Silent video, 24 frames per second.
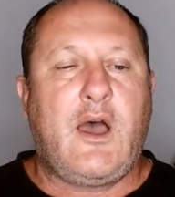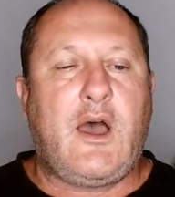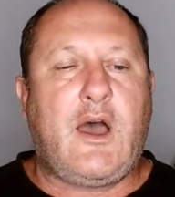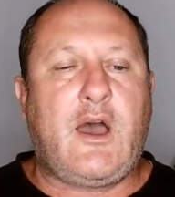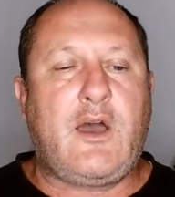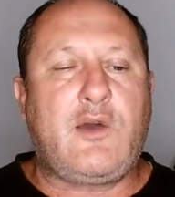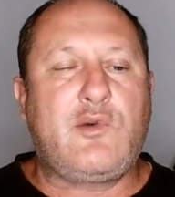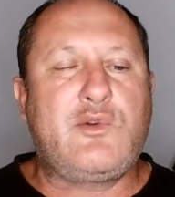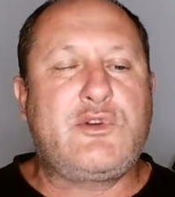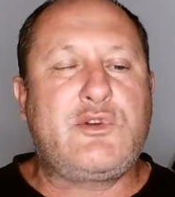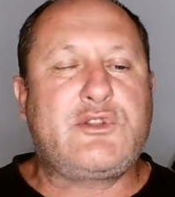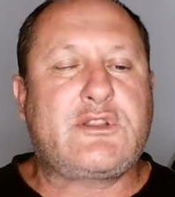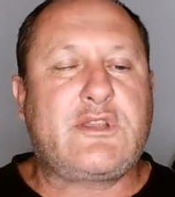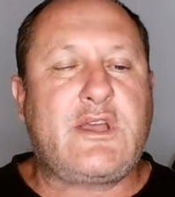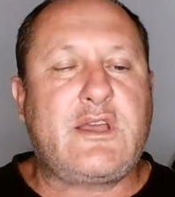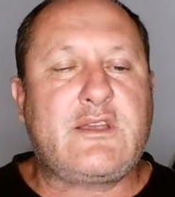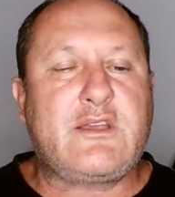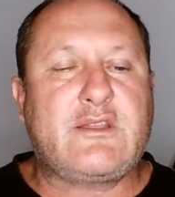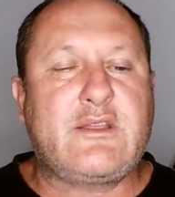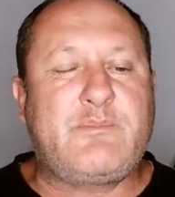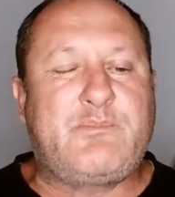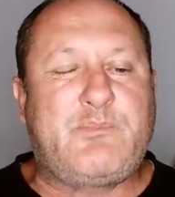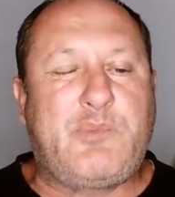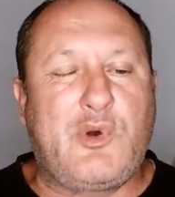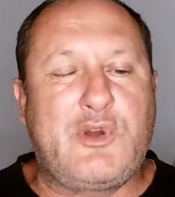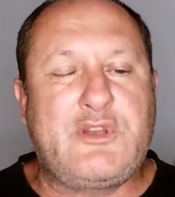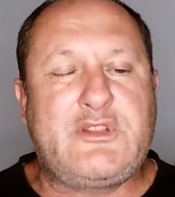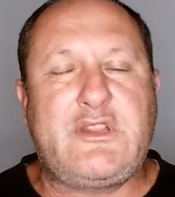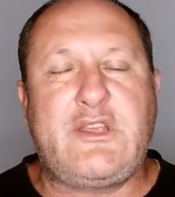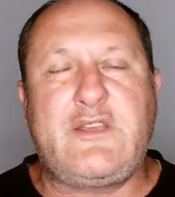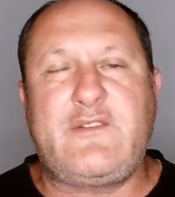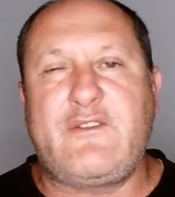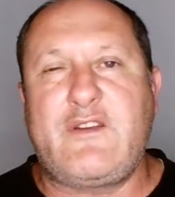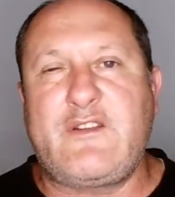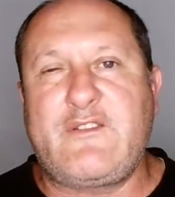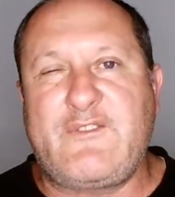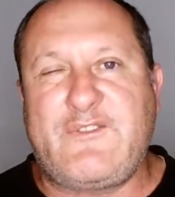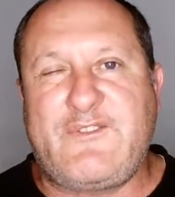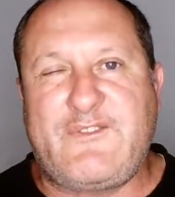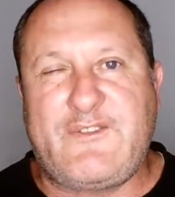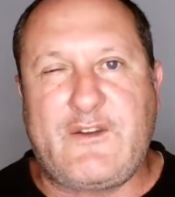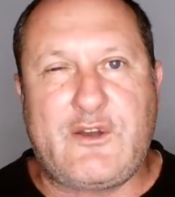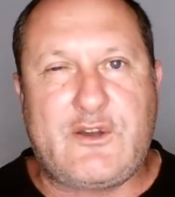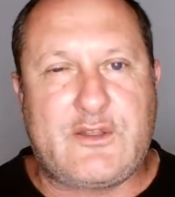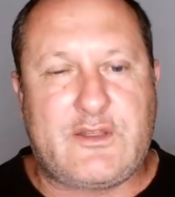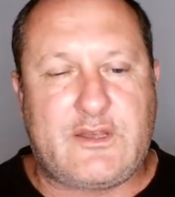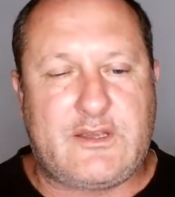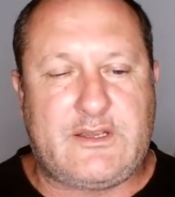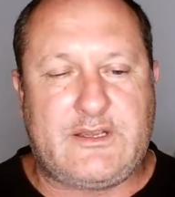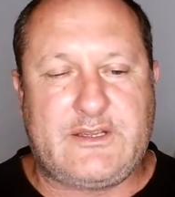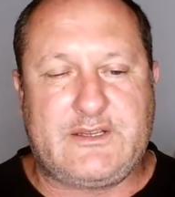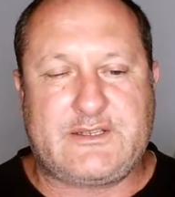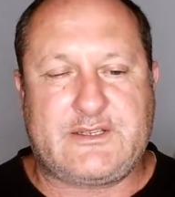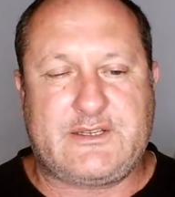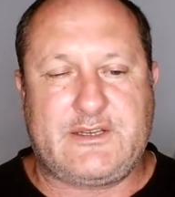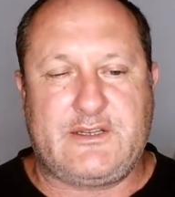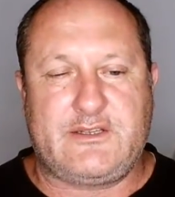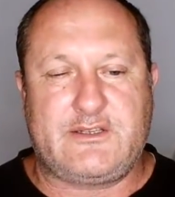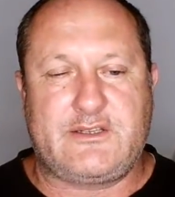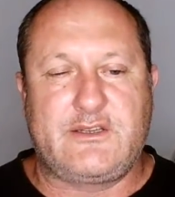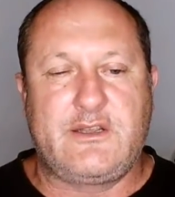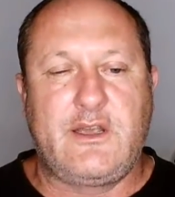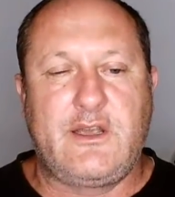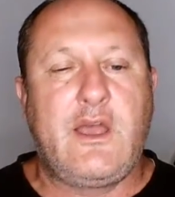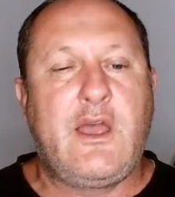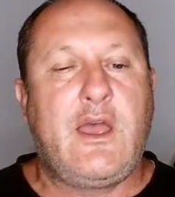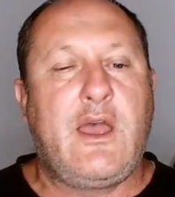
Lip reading: I would take the point even further, he says.